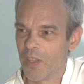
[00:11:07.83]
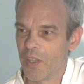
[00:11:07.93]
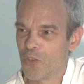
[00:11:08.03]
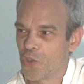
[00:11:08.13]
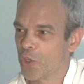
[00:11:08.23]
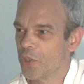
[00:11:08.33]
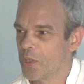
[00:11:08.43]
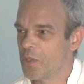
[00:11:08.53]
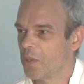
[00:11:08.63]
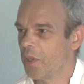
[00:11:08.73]
And joy
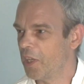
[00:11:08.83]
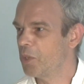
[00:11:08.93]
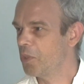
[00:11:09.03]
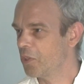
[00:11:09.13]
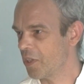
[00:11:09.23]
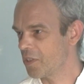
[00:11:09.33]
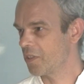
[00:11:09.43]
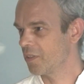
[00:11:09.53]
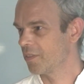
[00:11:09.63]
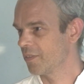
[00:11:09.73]
is an enemy
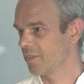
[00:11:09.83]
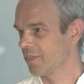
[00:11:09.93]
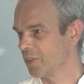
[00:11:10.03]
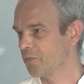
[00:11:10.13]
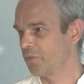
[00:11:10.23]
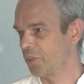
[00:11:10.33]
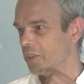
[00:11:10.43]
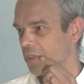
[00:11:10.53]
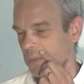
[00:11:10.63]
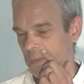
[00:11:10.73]
rasa of fear,